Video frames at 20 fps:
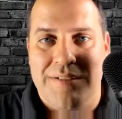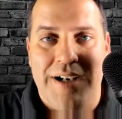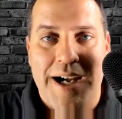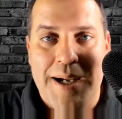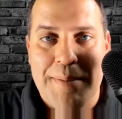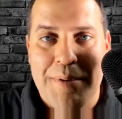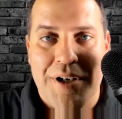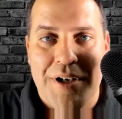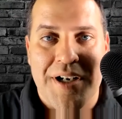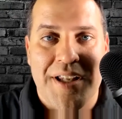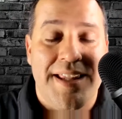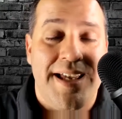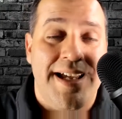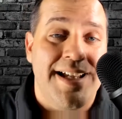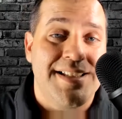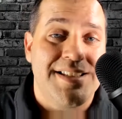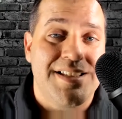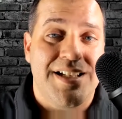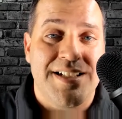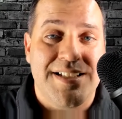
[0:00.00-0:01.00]
library that
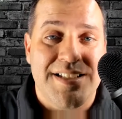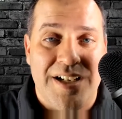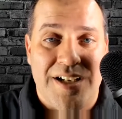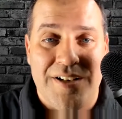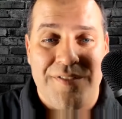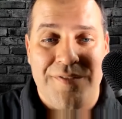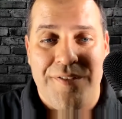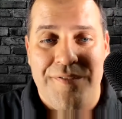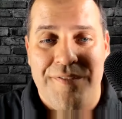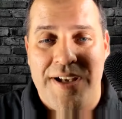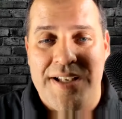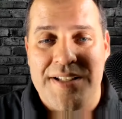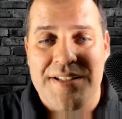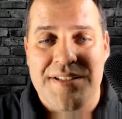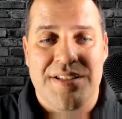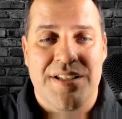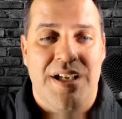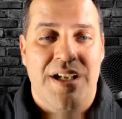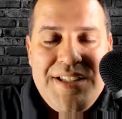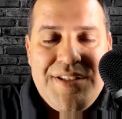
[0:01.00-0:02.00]
has a ton of
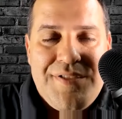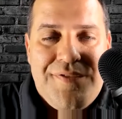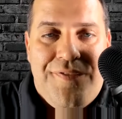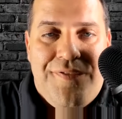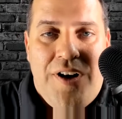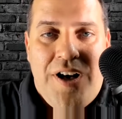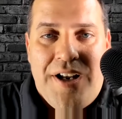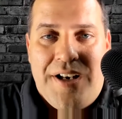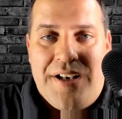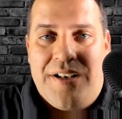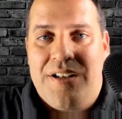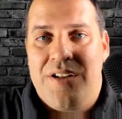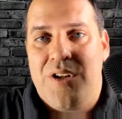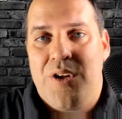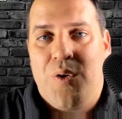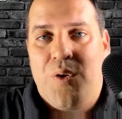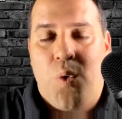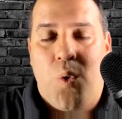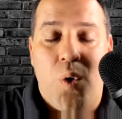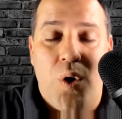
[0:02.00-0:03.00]
events. It's fun.
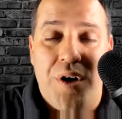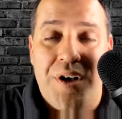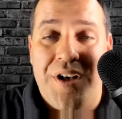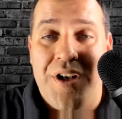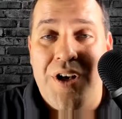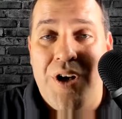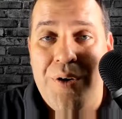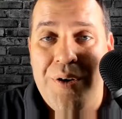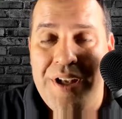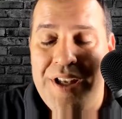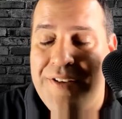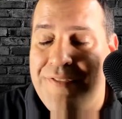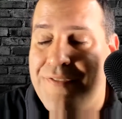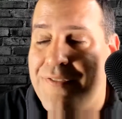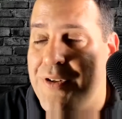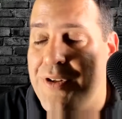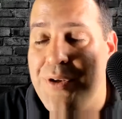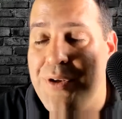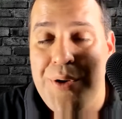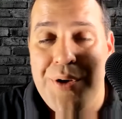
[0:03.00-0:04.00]
Or, you know, if
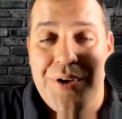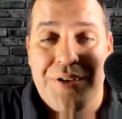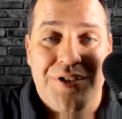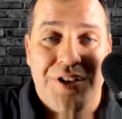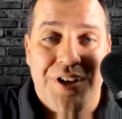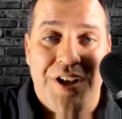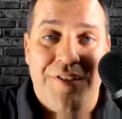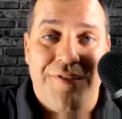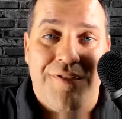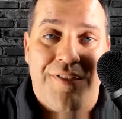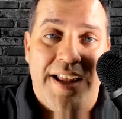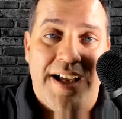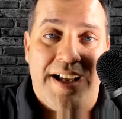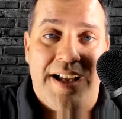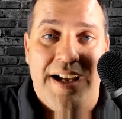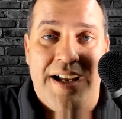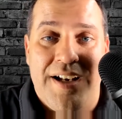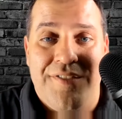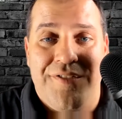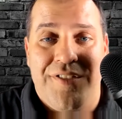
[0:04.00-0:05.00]
you're looking for that
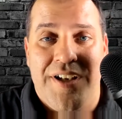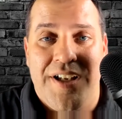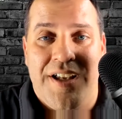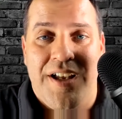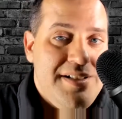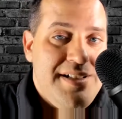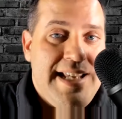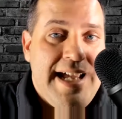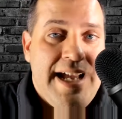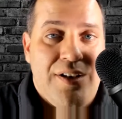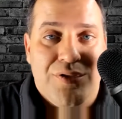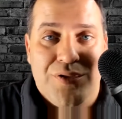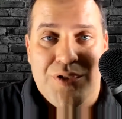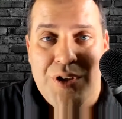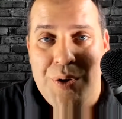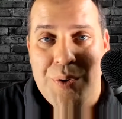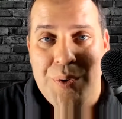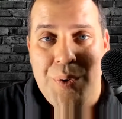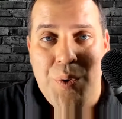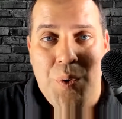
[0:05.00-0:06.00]
kind of like down
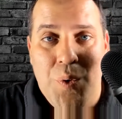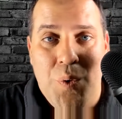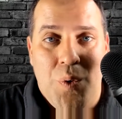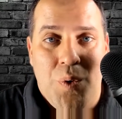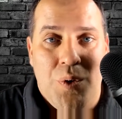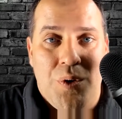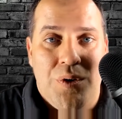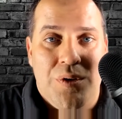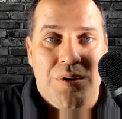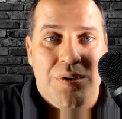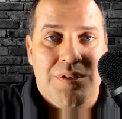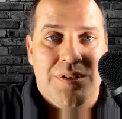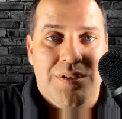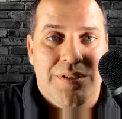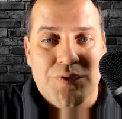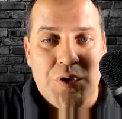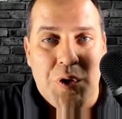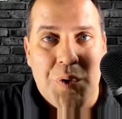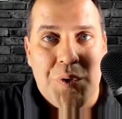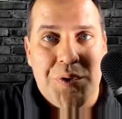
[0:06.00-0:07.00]
low, cool
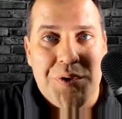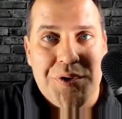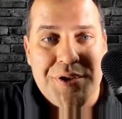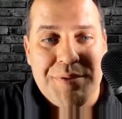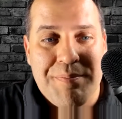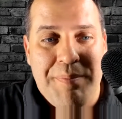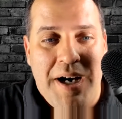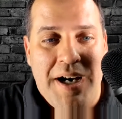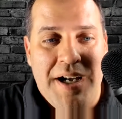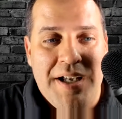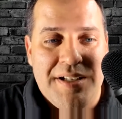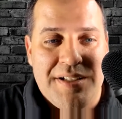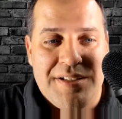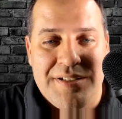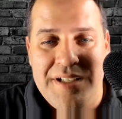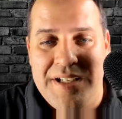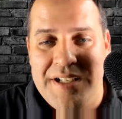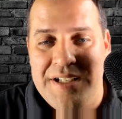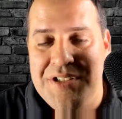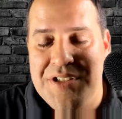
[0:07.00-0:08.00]
local spot to
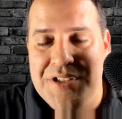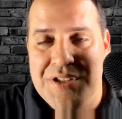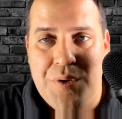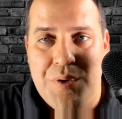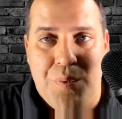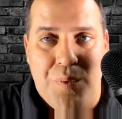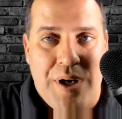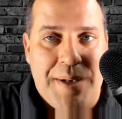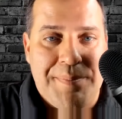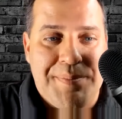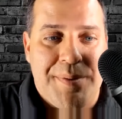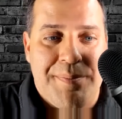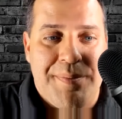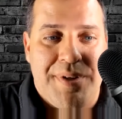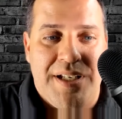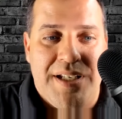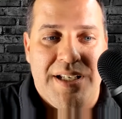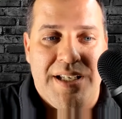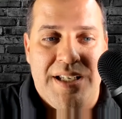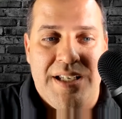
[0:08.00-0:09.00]
like just grab
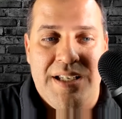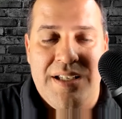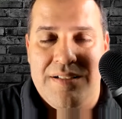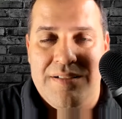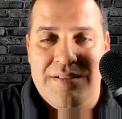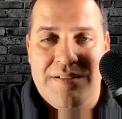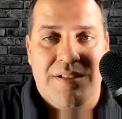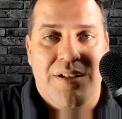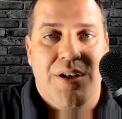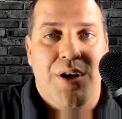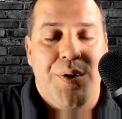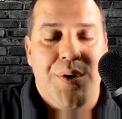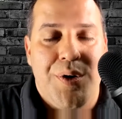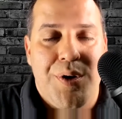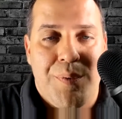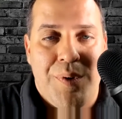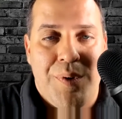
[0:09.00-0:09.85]
something to eat, go to the